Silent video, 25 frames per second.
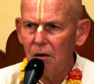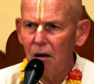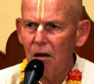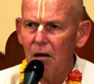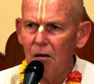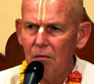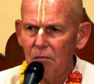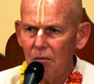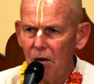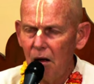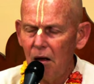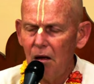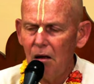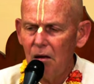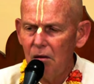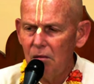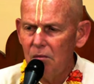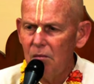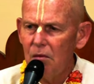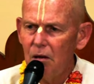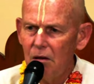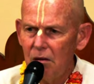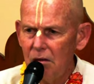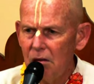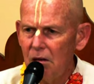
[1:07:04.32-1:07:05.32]
Ram
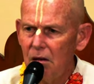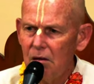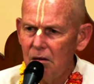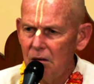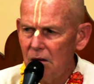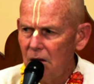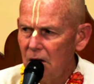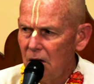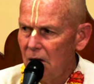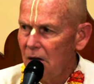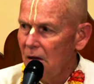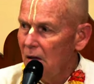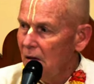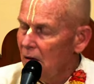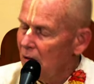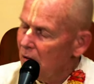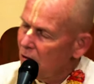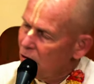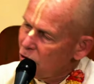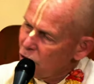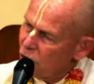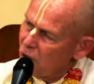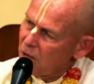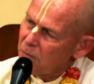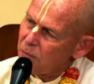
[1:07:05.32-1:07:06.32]
Ram, Hare Hare.
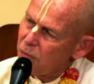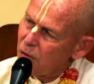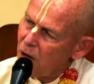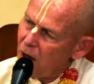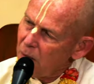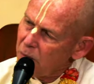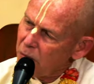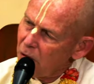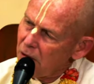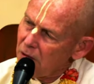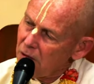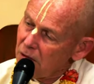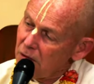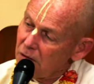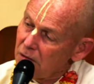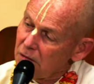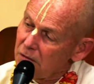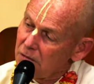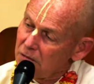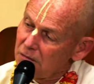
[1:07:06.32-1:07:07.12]
Sit properly.